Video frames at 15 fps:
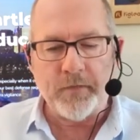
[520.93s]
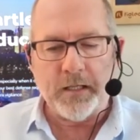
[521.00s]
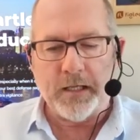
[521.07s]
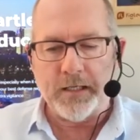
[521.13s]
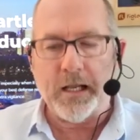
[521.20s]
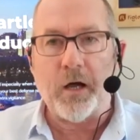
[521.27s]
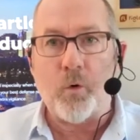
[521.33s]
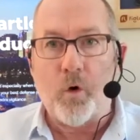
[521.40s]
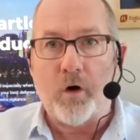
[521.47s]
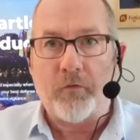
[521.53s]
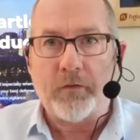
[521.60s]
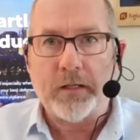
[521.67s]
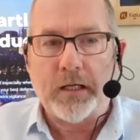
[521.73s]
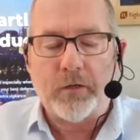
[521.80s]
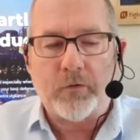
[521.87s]
and how
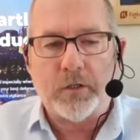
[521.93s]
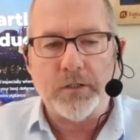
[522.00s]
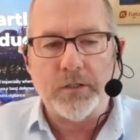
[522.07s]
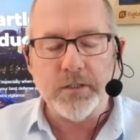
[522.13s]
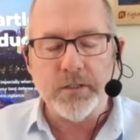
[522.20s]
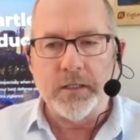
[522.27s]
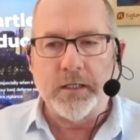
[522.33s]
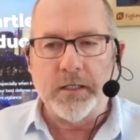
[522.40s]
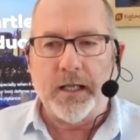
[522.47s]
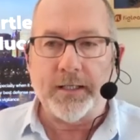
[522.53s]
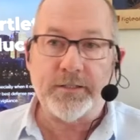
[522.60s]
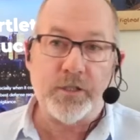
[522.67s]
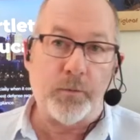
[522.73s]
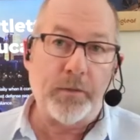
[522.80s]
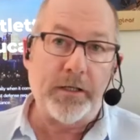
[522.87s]
awful that was.
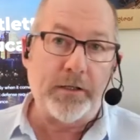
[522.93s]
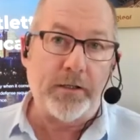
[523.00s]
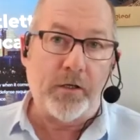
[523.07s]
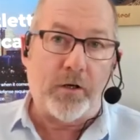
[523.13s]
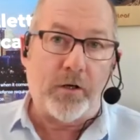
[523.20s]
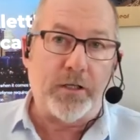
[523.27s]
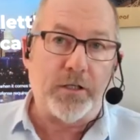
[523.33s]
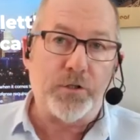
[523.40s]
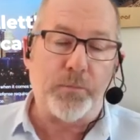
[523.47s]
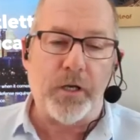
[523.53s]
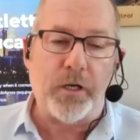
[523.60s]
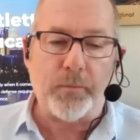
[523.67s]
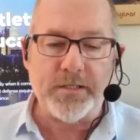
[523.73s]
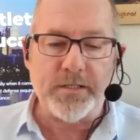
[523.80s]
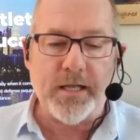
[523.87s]
And someone in the audience put
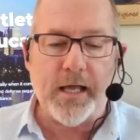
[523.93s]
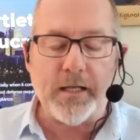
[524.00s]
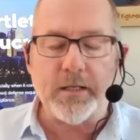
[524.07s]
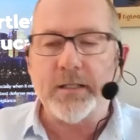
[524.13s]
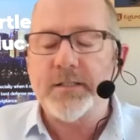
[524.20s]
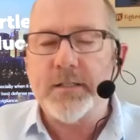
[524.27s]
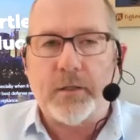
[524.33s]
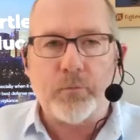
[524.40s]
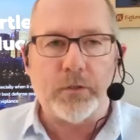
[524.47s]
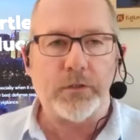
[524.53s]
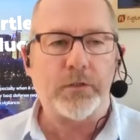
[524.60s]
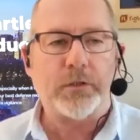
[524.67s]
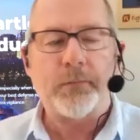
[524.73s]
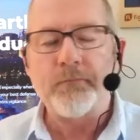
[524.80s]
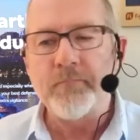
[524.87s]
up his hand and he said, "Well,
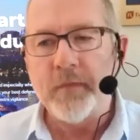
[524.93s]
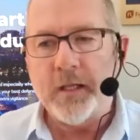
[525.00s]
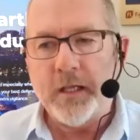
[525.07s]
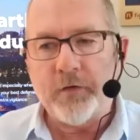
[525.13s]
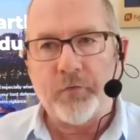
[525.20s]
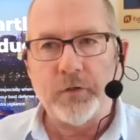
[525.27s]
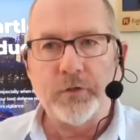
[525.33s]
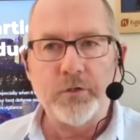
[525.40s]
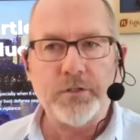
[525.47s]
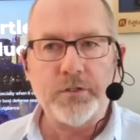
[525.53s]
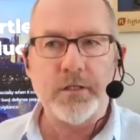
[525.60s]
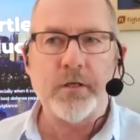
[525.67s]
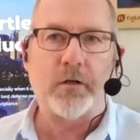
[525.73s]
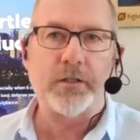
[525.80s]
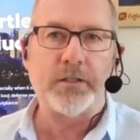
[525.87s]
look, if we're
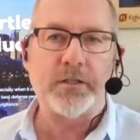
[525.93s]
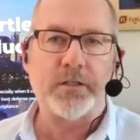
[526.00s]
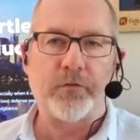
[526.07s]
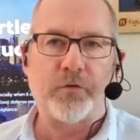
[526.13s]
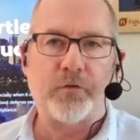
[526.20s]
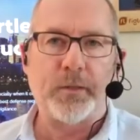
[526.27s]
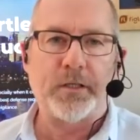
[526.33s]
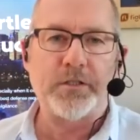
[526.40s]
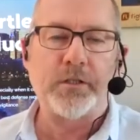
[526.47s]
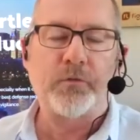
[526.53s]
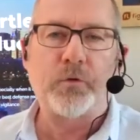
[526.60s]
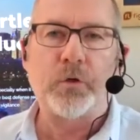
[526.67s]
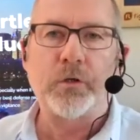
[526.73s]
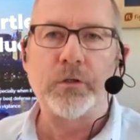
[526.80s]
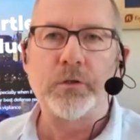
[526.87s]
losing all this information, if
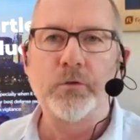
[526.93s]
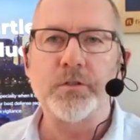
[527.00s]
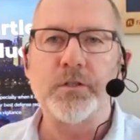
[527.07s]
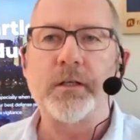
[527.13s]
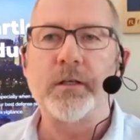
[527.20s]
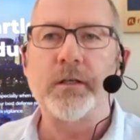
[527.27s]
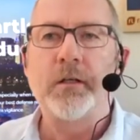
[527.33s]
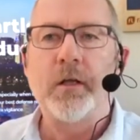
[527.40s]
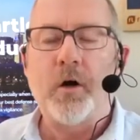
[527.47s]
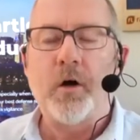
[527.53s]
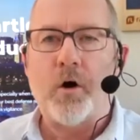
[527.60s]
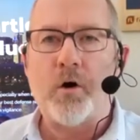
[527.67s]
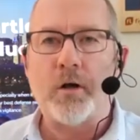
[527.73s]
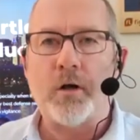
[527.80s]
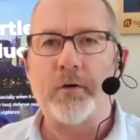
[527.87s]
we're losing
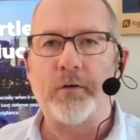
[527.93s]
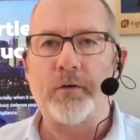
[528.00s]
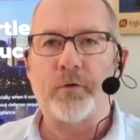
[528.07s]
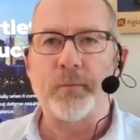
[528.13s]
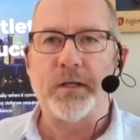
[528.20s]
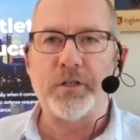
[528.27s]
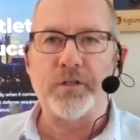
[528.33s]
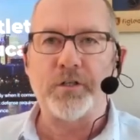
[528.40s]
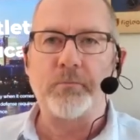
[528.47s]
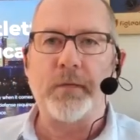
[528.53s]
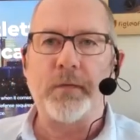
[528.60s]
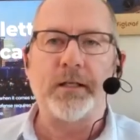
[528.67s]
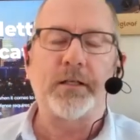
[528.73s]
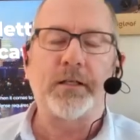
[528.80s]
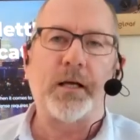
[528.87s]
all our information
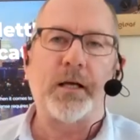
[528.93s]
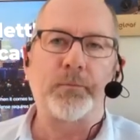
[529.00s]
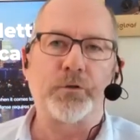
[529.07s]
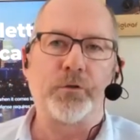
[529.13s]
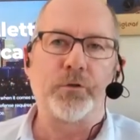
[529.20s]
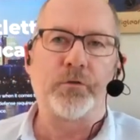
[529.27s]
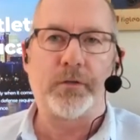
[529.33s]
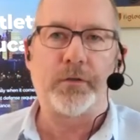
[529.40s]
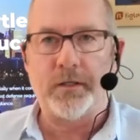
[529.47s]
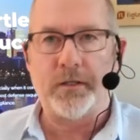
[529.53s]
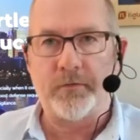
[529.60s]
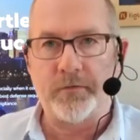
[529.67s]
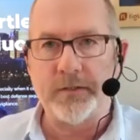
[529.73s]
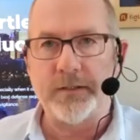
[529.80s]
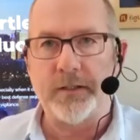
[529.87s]
many times over
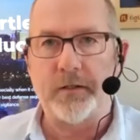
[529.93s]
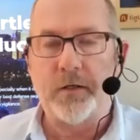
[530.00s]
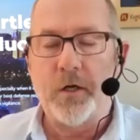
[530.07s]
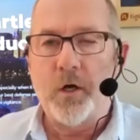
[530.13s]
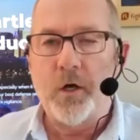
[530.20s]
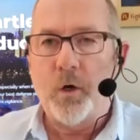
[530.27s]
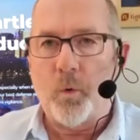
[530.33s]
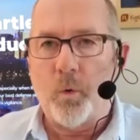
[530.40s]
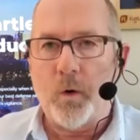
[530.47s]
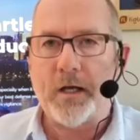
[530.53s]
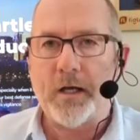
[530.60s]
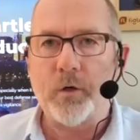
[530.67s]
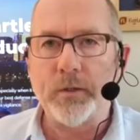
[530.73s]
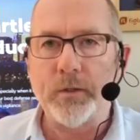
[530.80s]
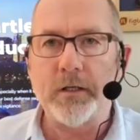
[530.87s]
every year, why
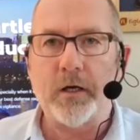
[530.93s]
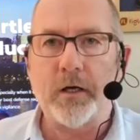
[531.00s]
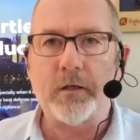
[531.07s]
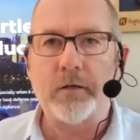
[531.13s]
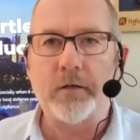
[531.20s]
are we not